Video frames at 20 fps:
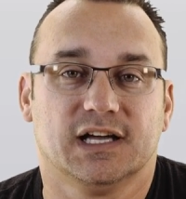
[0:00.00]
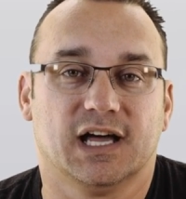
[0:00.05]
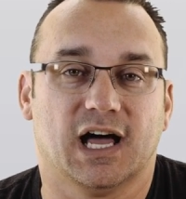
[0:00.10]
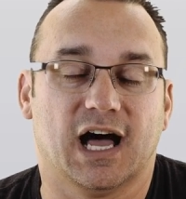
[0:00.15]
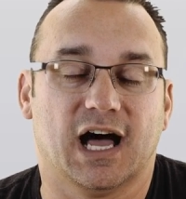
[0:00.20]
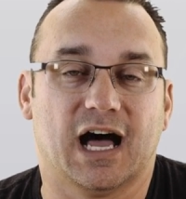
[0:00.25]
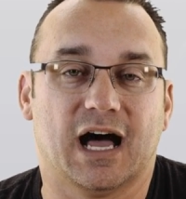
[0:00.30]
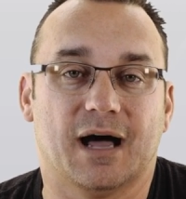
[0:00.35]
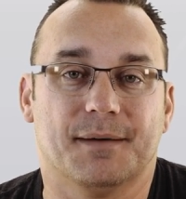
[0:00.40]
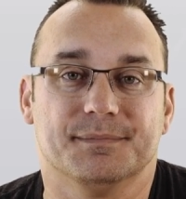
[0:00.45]

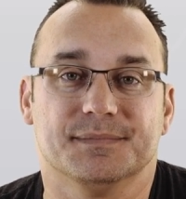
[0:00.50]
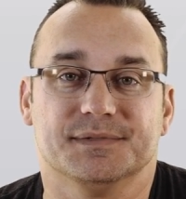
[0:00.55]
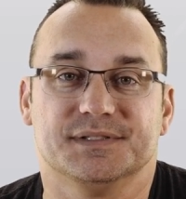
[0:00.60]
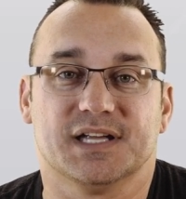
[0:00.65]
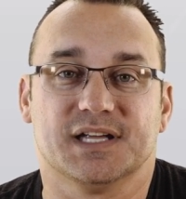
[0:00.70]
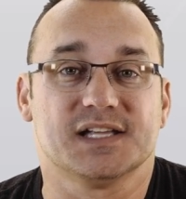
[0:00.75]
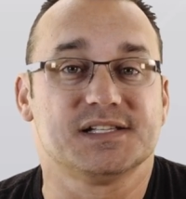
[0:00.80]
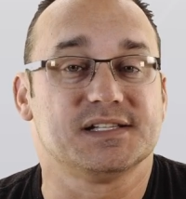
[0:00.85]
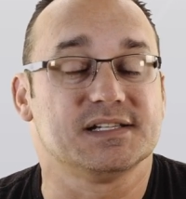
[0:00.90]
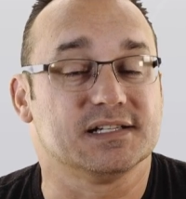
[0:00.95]
Um,
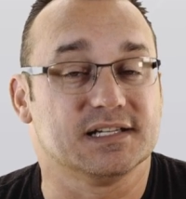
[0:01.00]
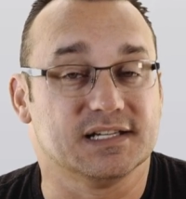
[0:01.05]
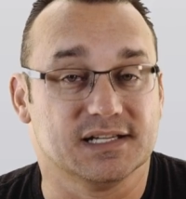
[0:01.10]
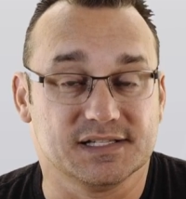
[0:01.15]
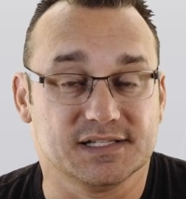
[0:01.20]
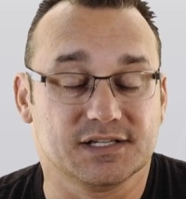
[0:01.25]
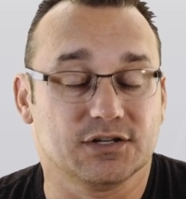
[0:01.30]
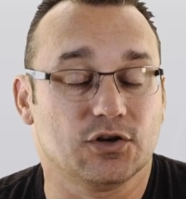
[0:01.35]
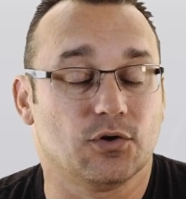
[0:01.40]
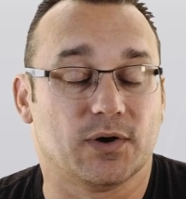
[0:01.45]
doesn't
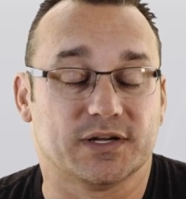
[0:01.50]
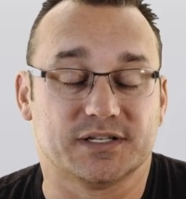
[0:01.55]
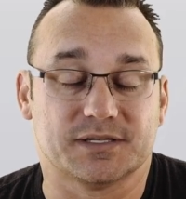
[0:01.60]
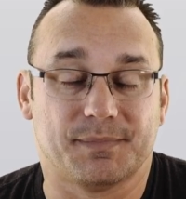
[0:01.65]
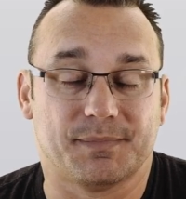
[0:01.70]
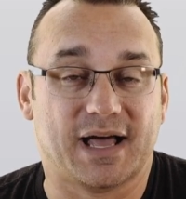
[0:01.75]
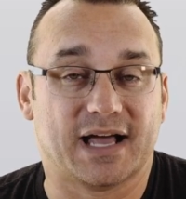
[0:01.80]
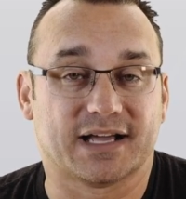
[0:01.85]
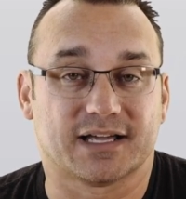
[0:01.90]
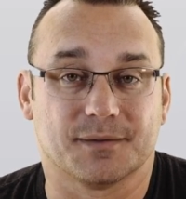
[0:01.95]
isn't going to
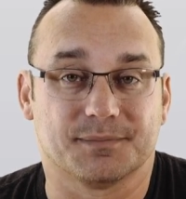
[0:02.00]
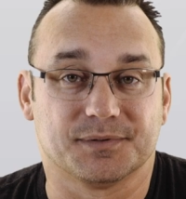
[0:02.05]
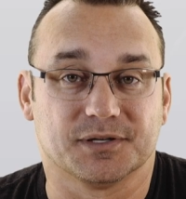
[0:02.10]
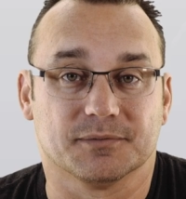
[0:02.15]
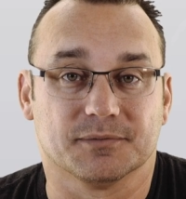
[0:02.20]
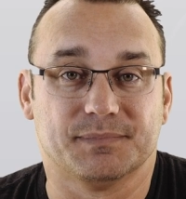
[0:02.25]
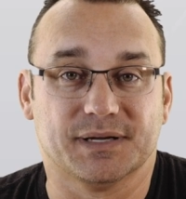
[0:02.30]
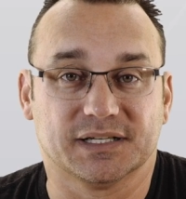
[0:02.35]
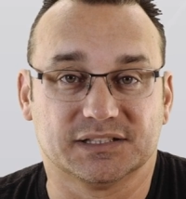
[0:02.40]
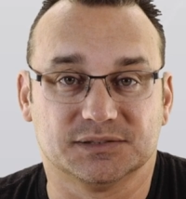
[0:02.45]
back up
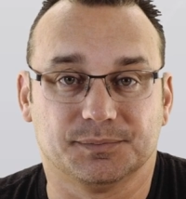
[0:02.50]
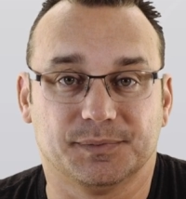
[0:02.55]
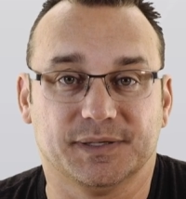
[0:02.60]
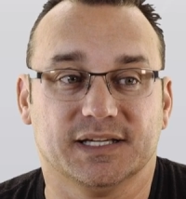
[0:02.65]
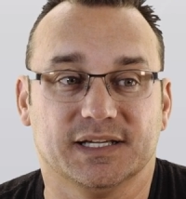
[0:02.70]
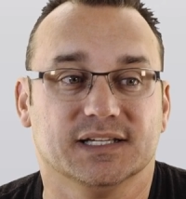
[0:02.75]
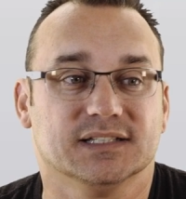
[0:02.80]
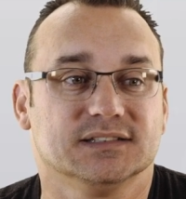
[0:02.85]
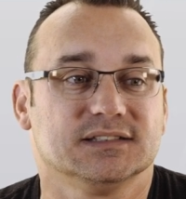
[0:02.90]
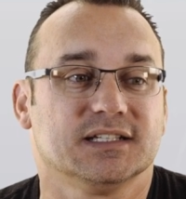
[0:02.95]
your
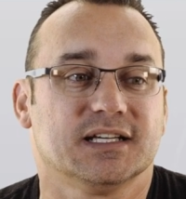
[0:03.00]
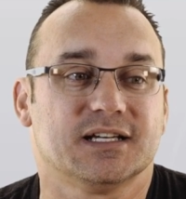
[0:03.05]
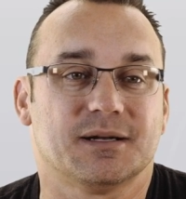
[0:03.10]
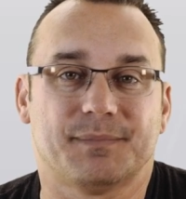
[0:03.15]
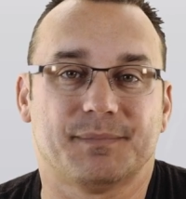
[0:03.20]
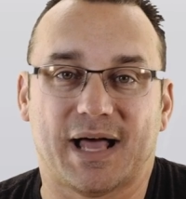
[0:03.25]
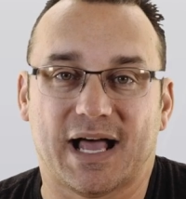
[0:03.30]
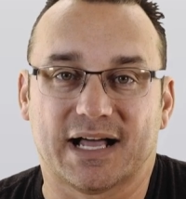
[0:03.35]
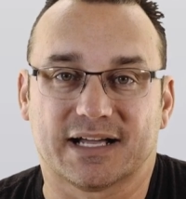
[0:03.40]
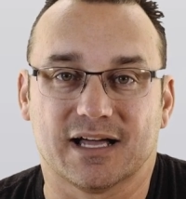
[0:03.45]
Bixby, isn't going to
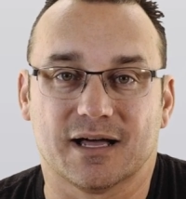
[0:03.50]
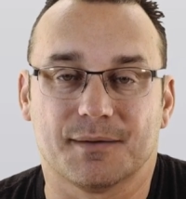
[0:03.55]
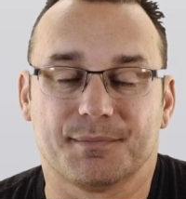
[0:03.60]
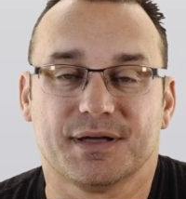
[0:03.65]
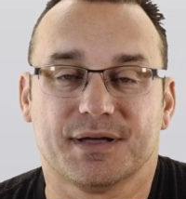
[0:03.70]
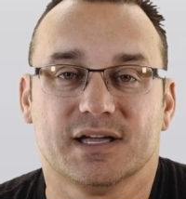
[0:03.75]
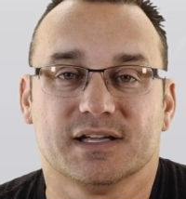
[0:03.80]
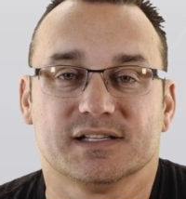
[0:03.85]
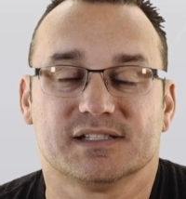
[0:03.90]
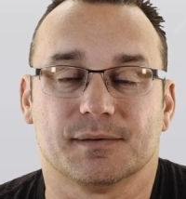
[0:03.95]
back
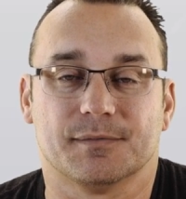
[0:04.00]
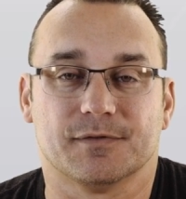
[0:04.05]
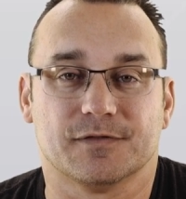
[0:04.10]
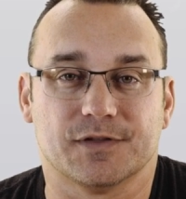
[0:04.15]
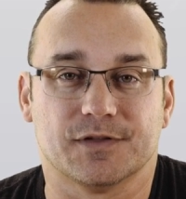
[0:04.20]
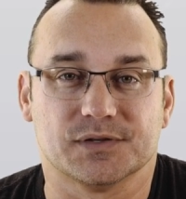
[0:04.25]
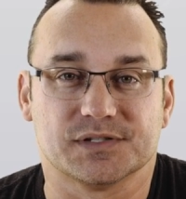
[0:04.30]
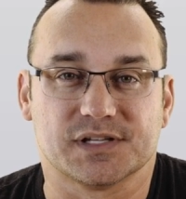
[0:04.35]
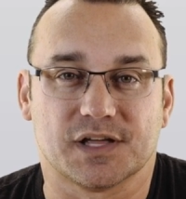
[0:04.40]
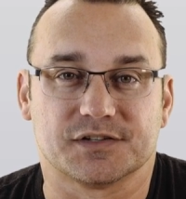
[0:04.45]
up some of
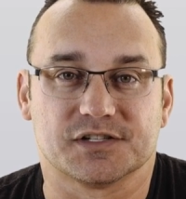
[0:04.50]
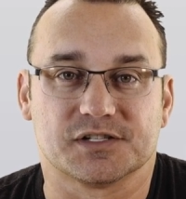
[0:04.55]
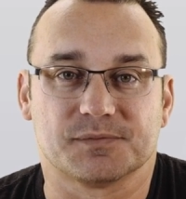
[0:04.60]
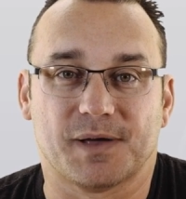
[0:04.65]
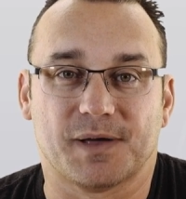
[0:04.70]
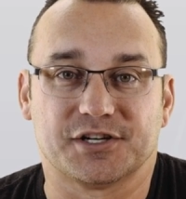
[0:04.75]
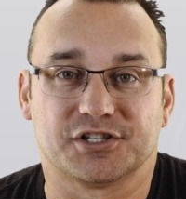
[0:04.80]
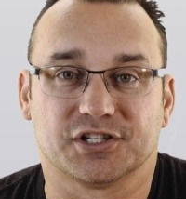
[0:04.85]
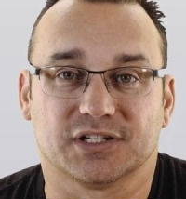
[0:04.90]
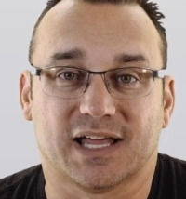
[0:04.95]
those other
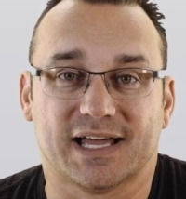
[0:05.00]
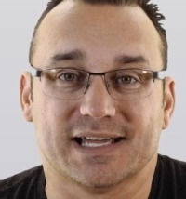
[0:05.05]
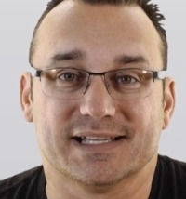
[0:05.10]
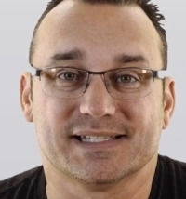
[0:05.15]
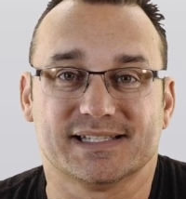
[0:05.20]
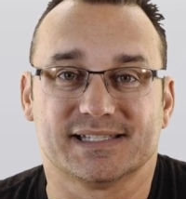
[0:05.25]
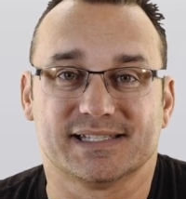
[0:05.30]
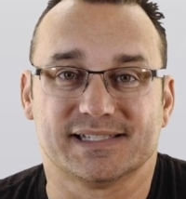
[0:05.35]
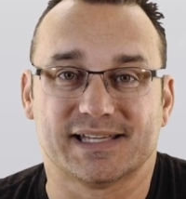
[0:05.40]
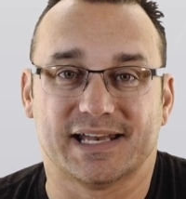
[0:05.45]

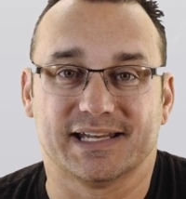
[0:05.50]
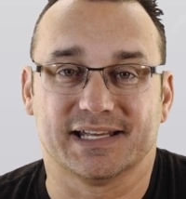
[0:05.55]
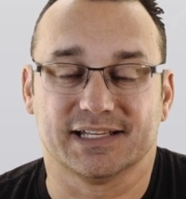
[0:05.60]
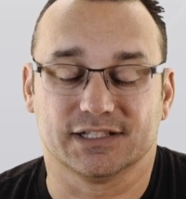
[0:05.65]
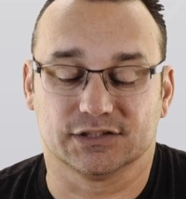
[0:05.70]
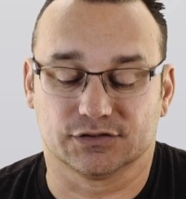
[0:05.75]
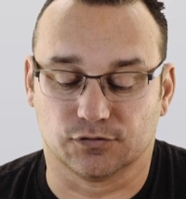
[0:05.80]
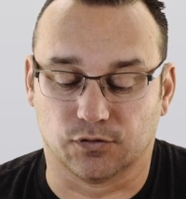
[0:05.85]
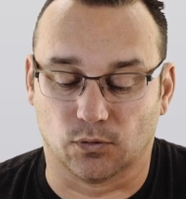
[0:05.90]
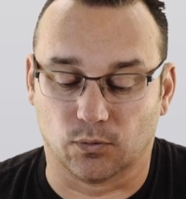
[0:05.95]
specialized
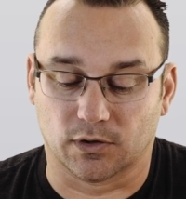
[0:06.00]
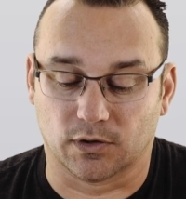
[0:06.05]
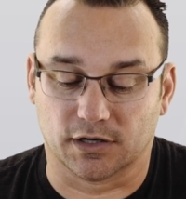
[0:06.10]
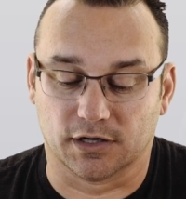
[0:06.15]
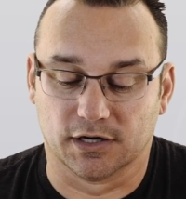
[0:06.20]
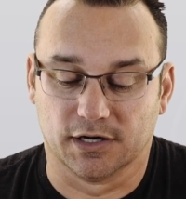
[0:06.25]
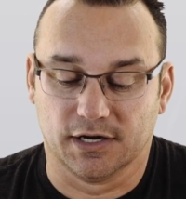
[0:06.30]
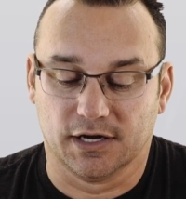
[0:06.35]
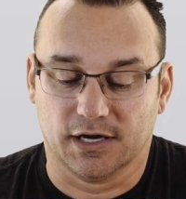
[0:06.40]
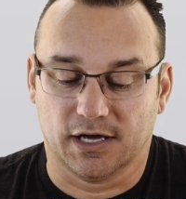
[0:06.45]
settings
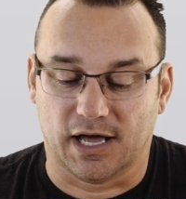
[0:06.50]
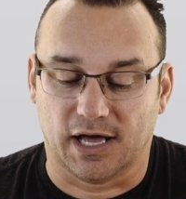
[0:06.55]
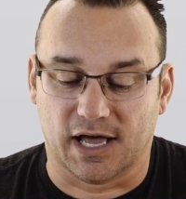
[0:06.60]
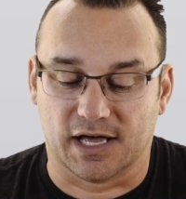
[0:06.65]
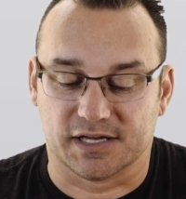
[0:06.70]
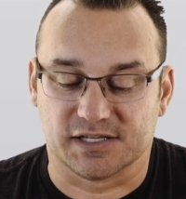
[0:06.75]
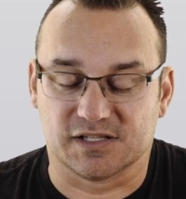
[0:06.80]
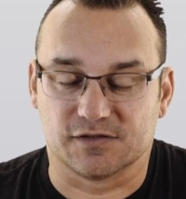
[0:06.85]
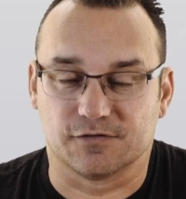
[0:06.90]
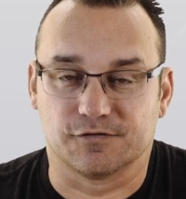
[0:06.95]
for
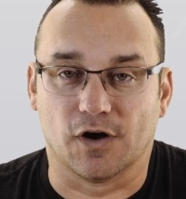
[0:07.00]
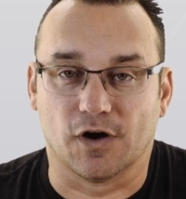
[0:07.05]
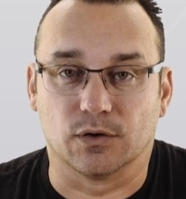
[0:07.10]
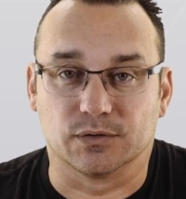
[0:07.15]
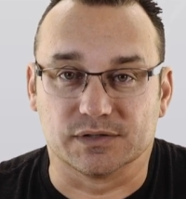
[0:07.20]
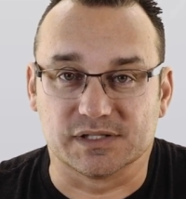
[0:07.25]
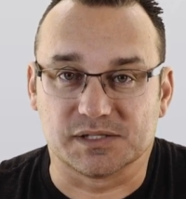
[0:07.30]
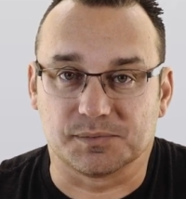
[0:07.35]
uh, phone